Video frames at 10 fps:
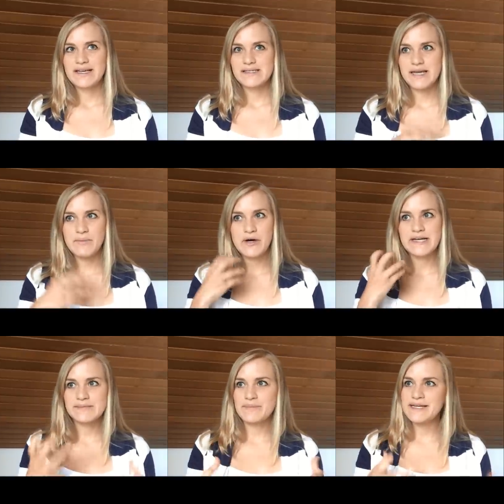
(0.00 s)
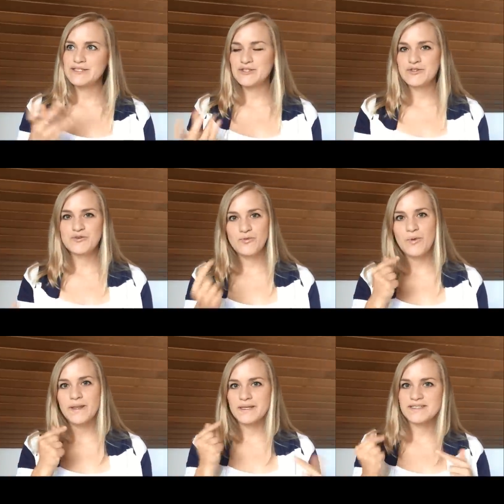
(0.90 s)
somehow explain to you
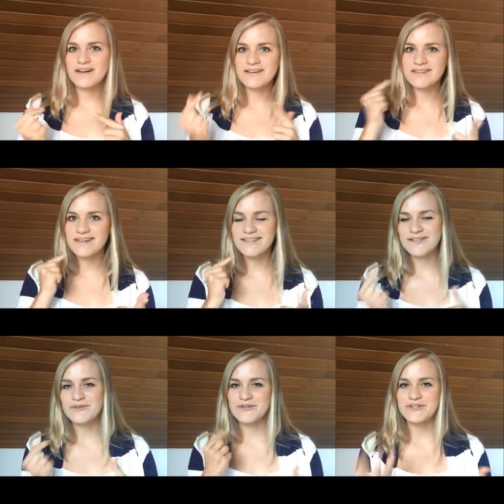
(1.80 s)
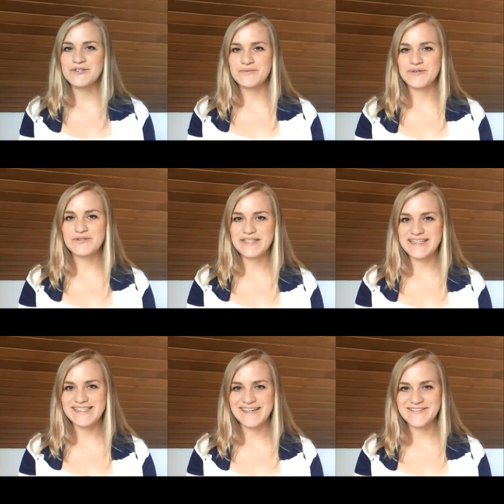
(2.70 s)
what the tongue does in order to produce
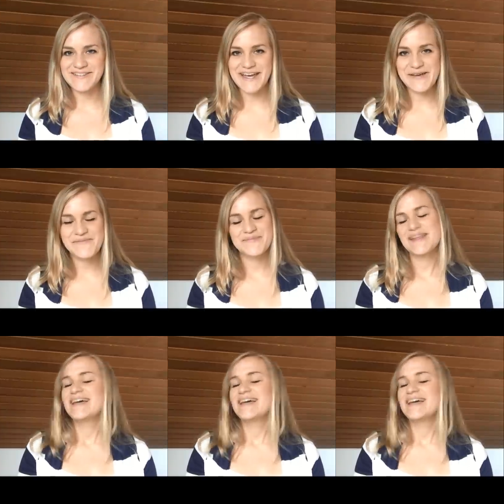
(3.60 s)
that sound, okay?